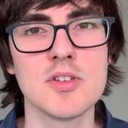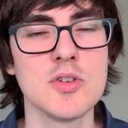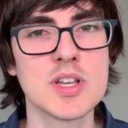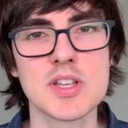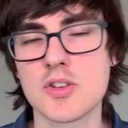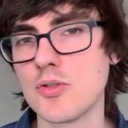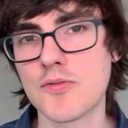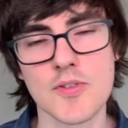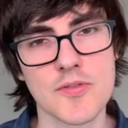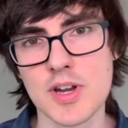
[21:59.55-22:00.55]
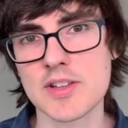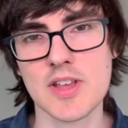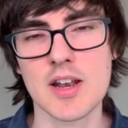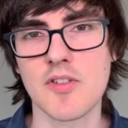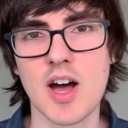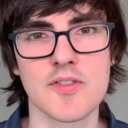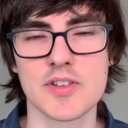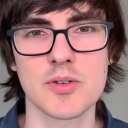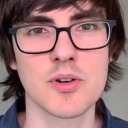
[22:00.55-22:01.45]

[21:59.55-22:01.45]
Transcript: you can do for free inside of Office.